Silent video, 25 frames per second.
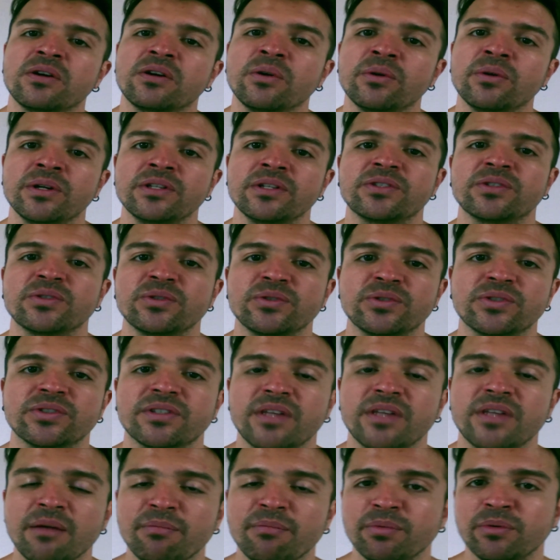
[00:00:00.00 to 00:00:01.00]
into
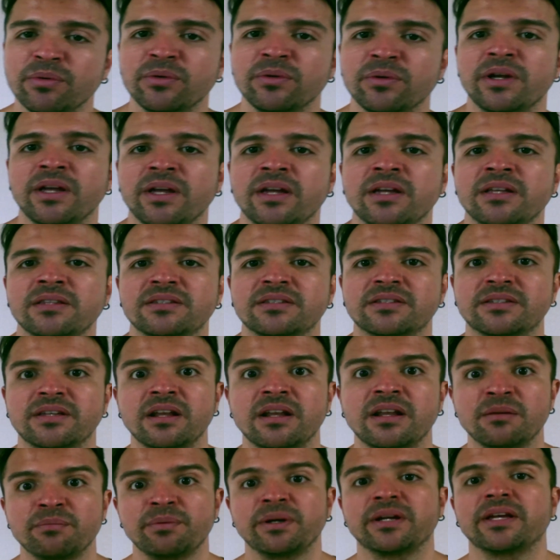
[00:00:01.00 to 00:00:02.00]
Seppo and set
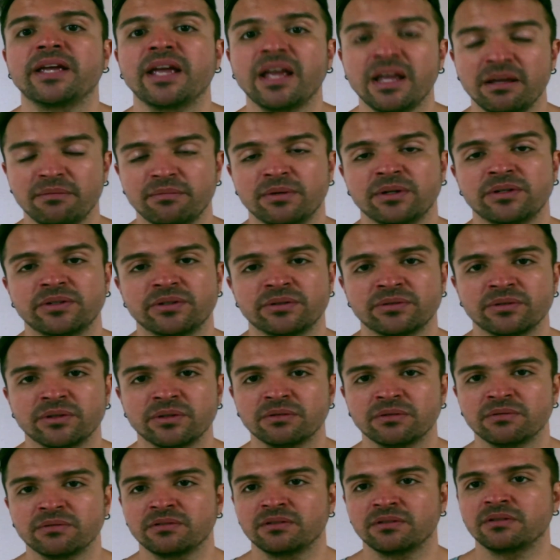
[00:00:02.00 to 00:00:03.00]
up a game on your own,
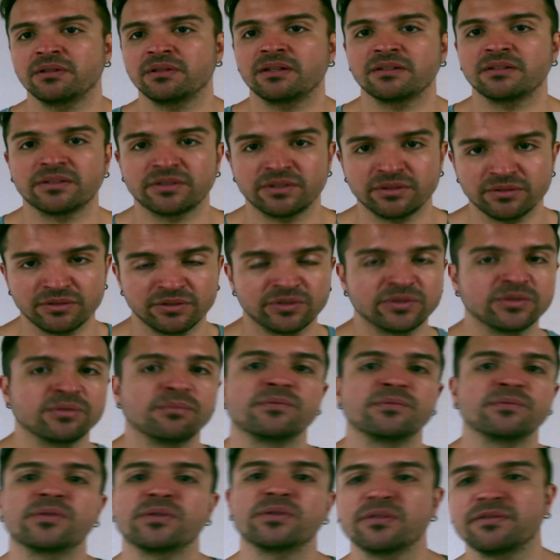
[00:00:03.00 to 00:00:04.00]
some
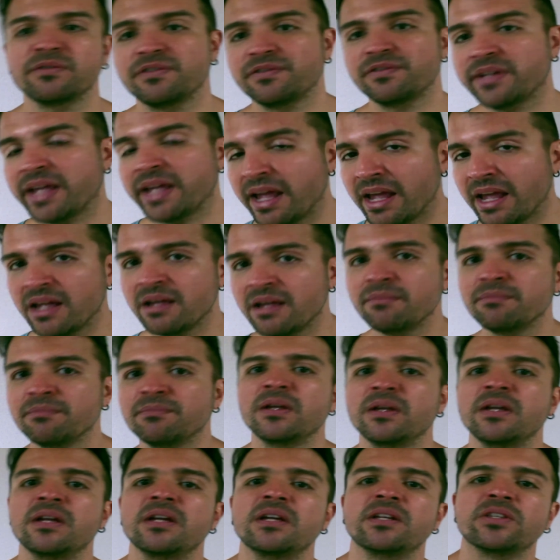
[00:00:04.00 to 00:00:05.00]
sort of game,
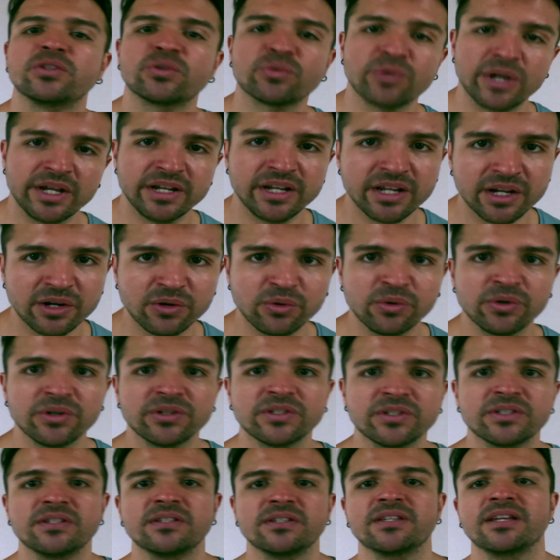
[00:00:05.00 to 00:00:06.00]
training
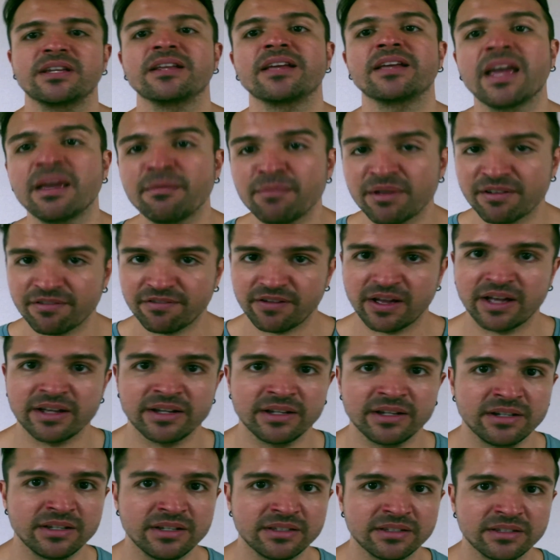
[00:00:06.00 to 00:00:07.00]
courses, and gamify
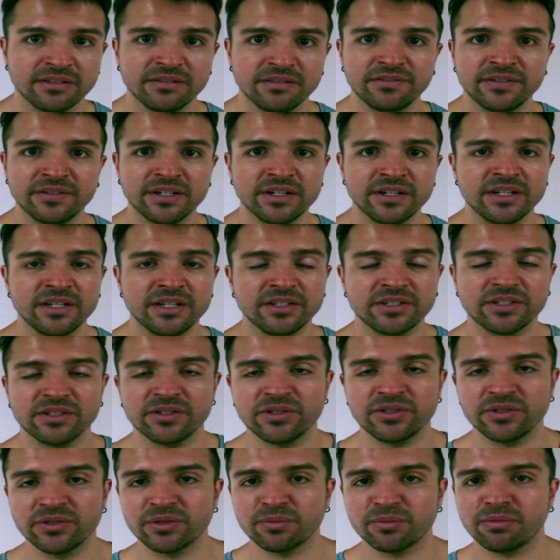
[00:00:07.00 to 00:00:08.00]
it. It's a very easy to
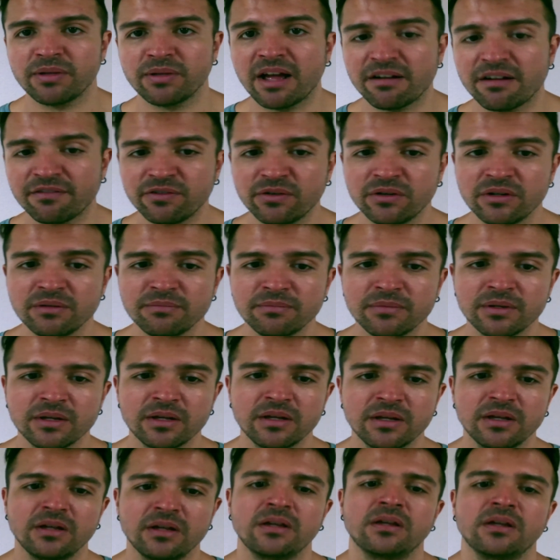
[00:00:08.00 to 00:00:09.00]
use platform,
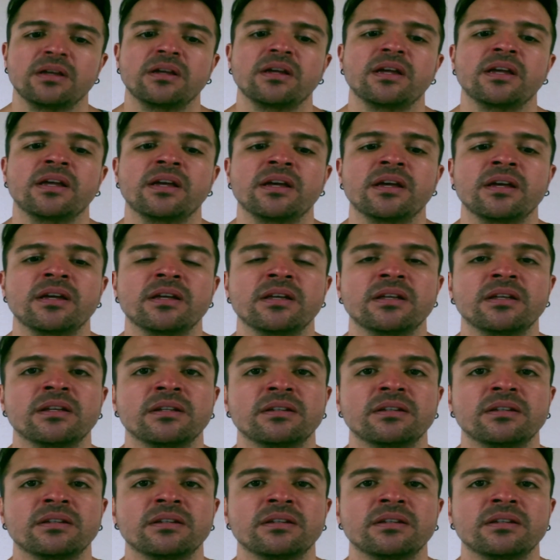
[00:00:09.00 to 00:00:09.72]
and